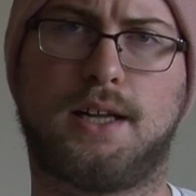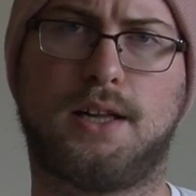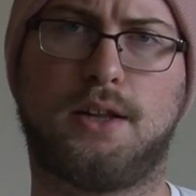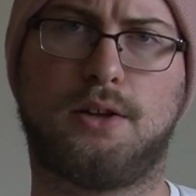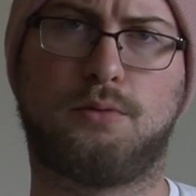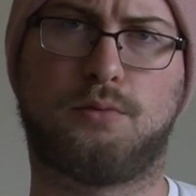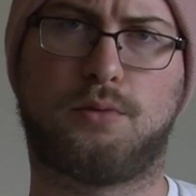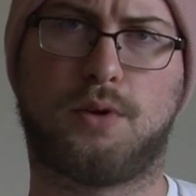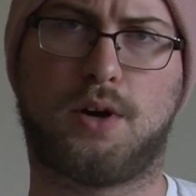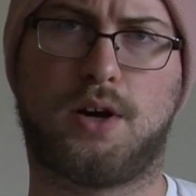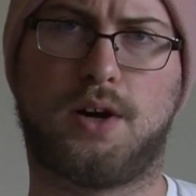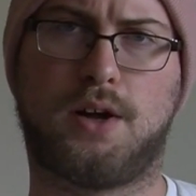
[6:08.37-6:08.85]
the
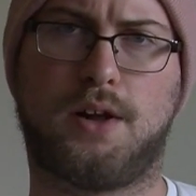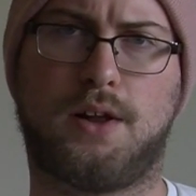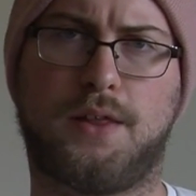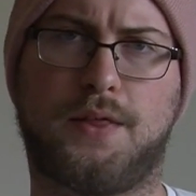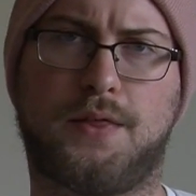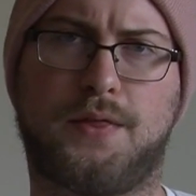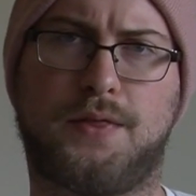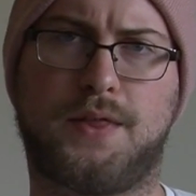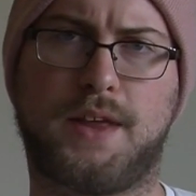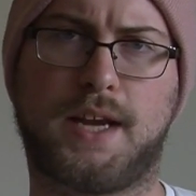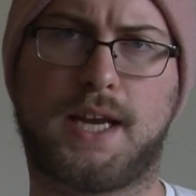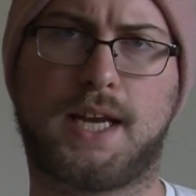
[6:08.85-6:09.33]

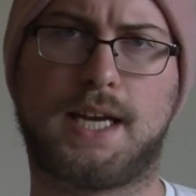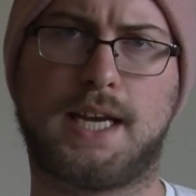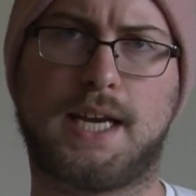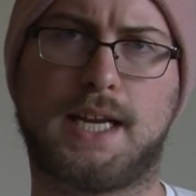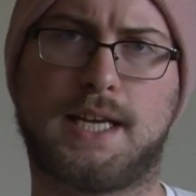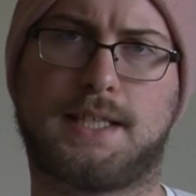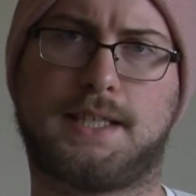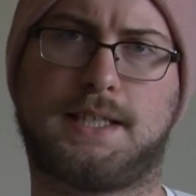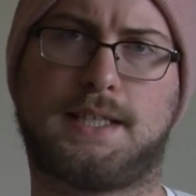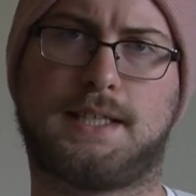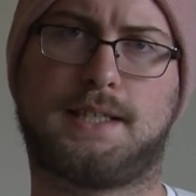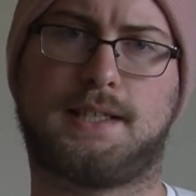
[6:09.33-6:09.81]
cell
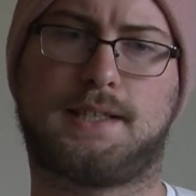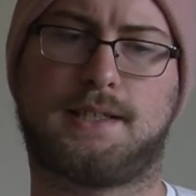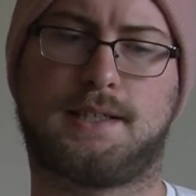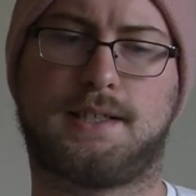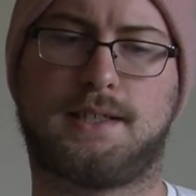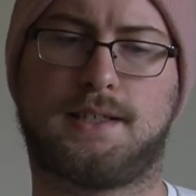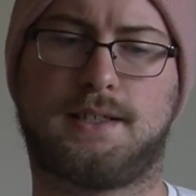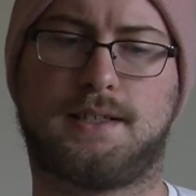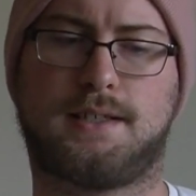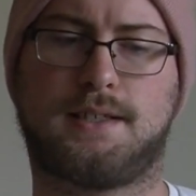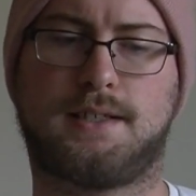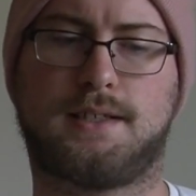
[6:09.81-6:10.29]
wall
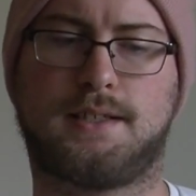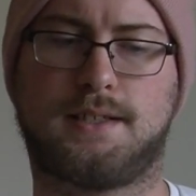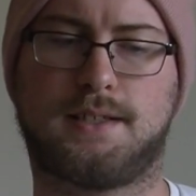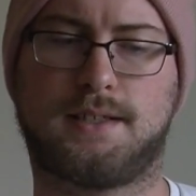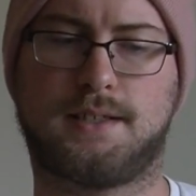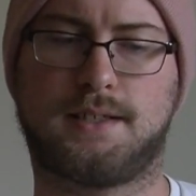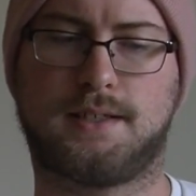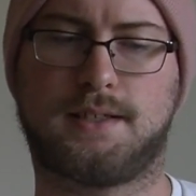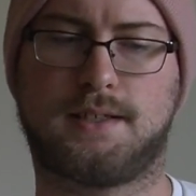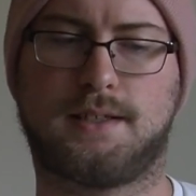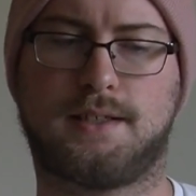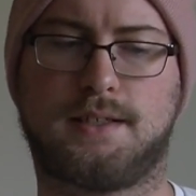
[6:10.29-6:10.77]

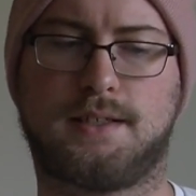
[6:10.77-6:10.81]
thickness.